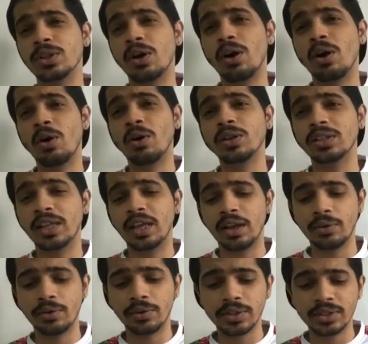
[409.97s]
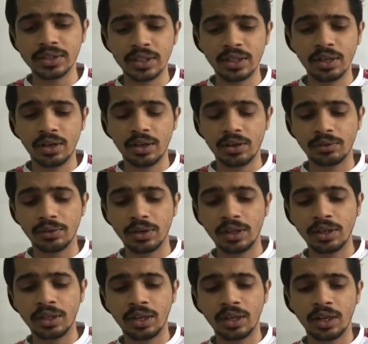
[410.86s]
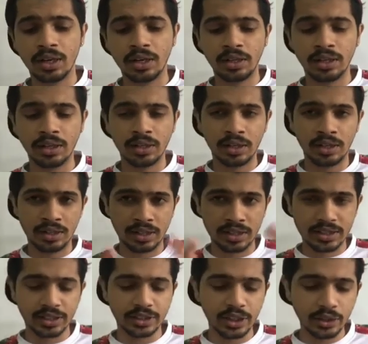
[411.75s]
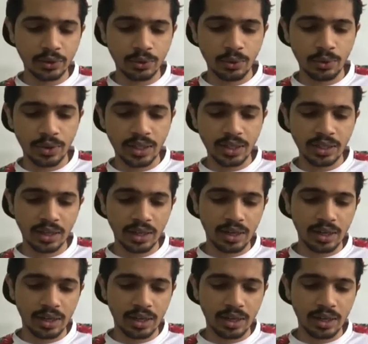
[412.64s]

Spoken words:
all the errors in a certain coding,